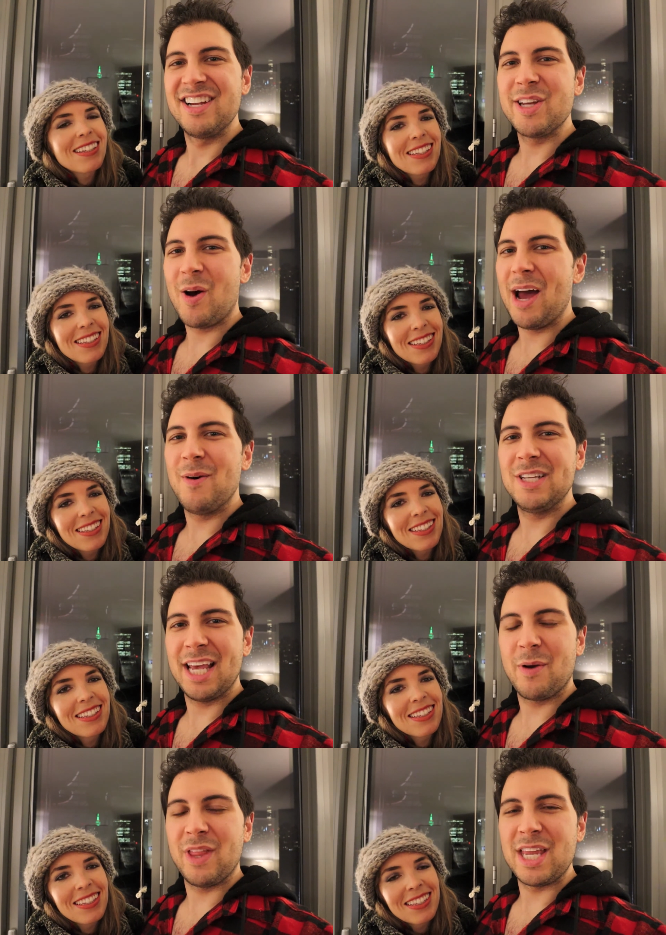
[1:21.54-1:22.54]
Speaker 1: So I always
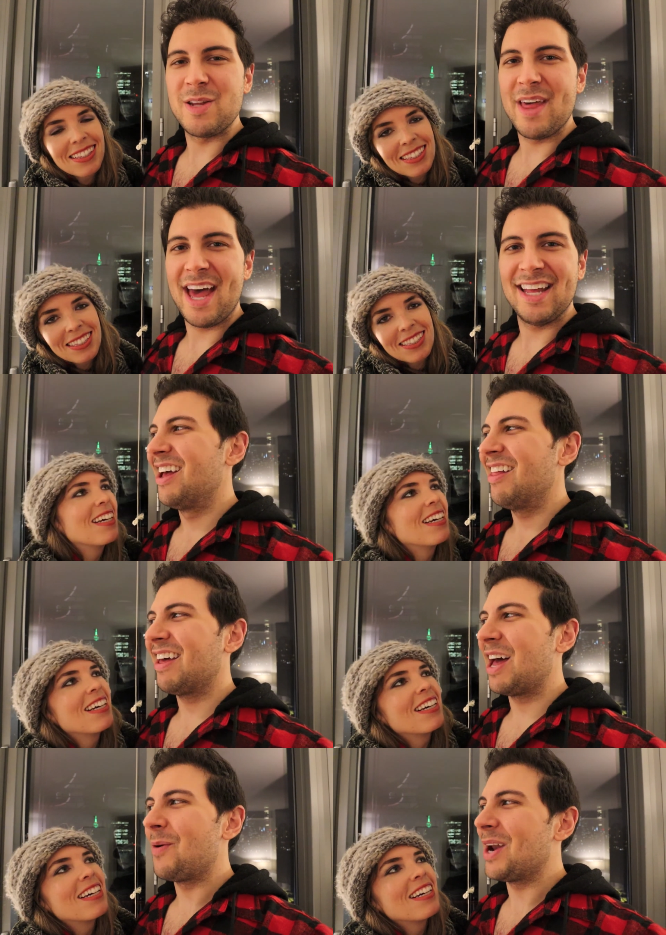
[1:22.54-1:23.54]
like when they do that.
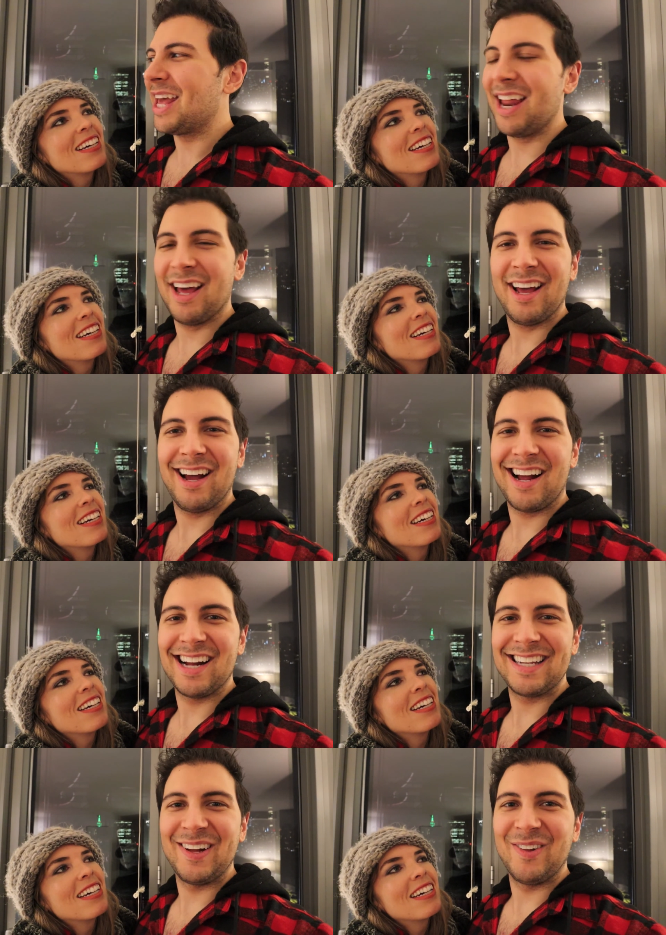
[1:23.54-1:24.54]
I don't want to get a
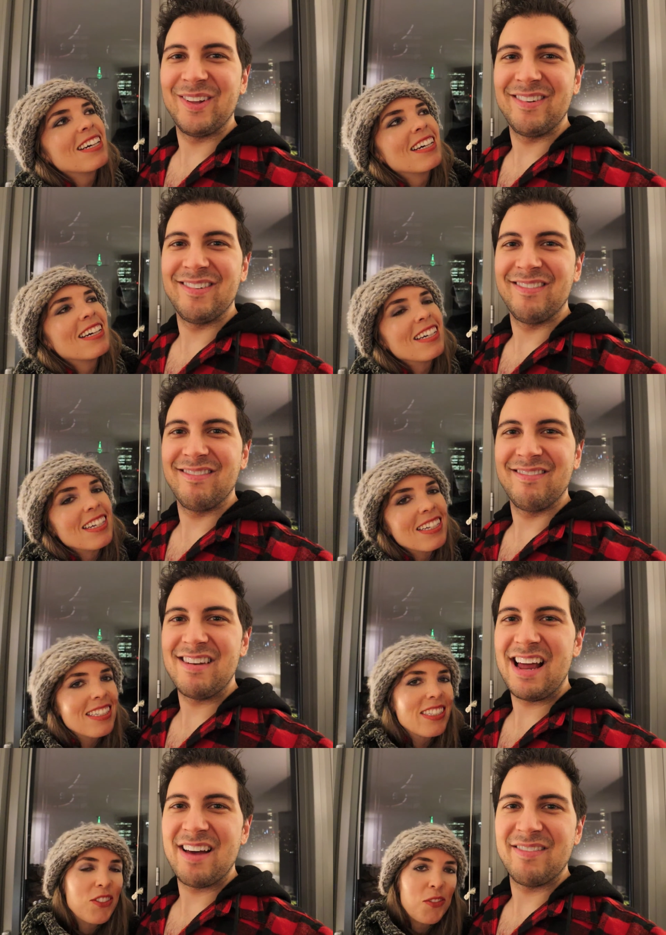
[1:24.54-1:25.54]
cocktail and
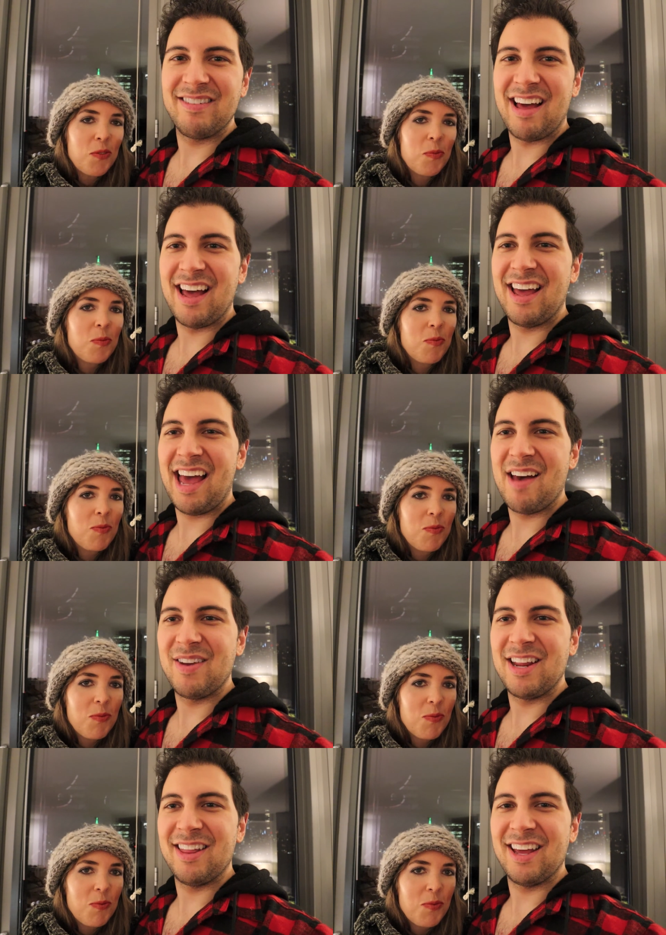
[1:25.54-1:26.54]
not not
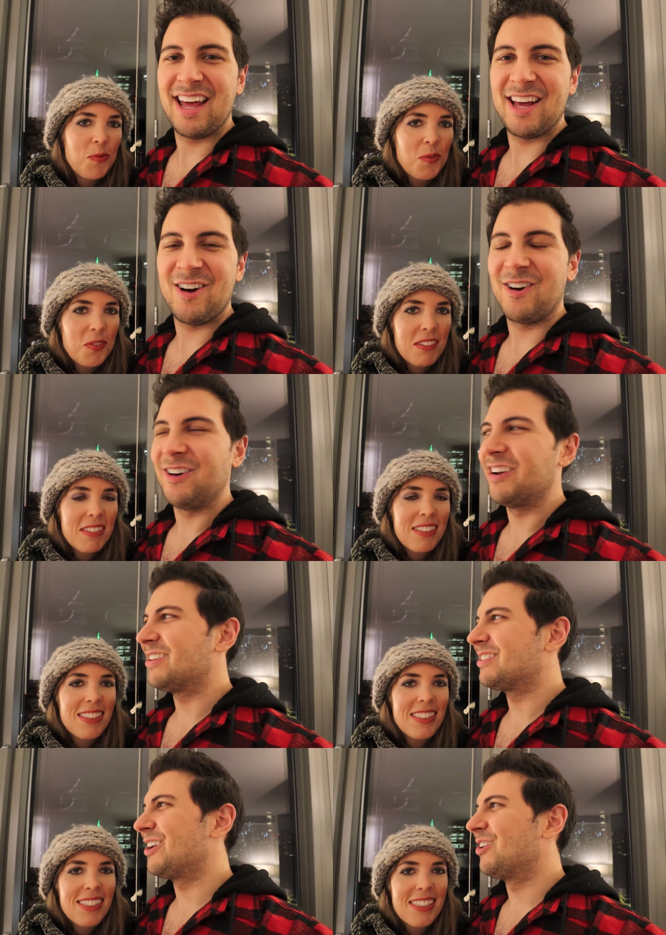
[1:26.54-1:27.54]
have anything any alcohol
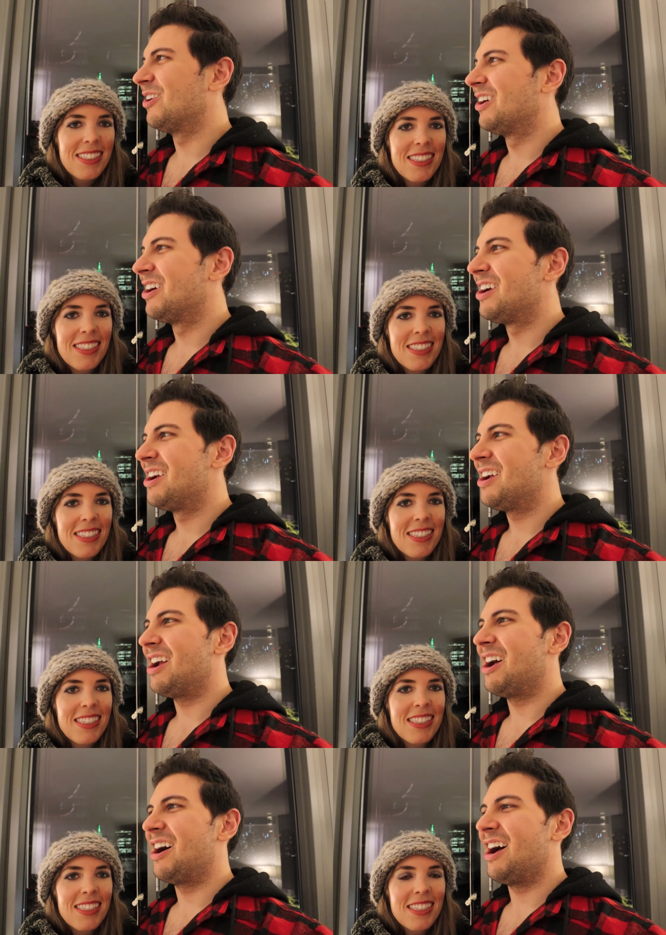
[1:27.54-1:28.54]
in it. So
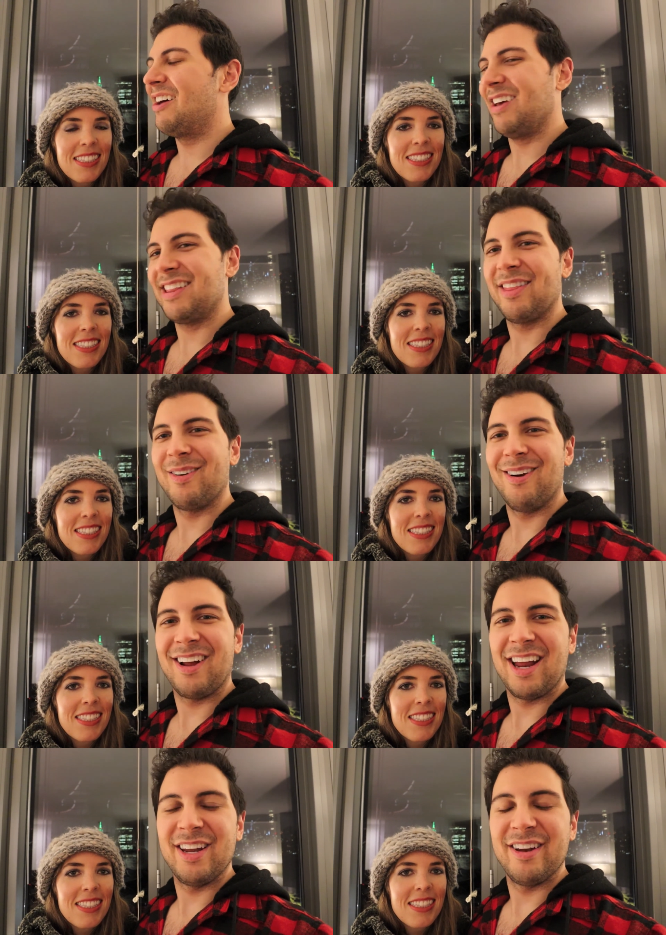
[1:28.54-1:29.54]
uh, I like that
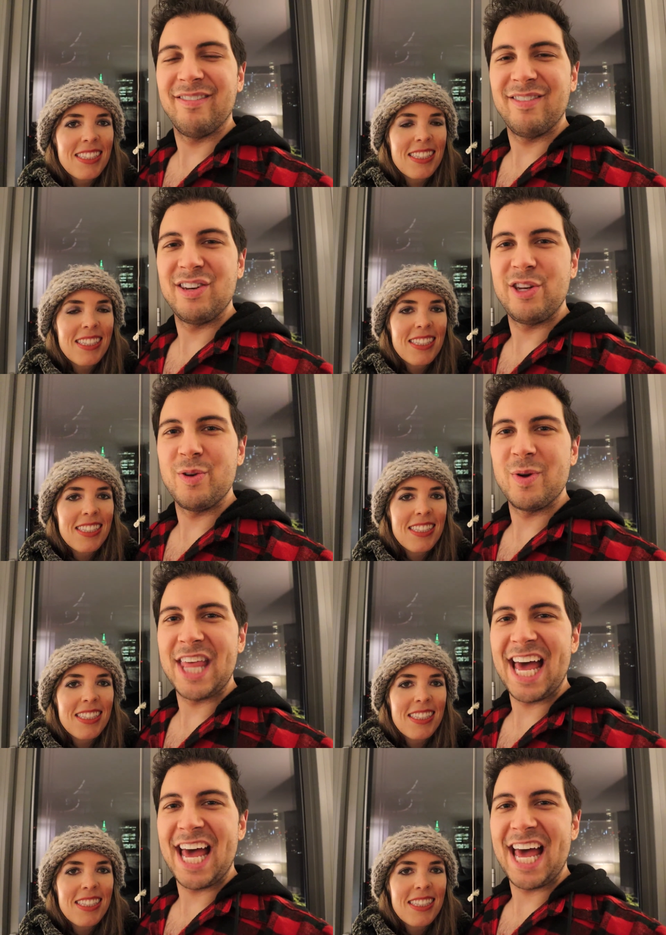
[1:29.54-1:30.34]
they're kind of doing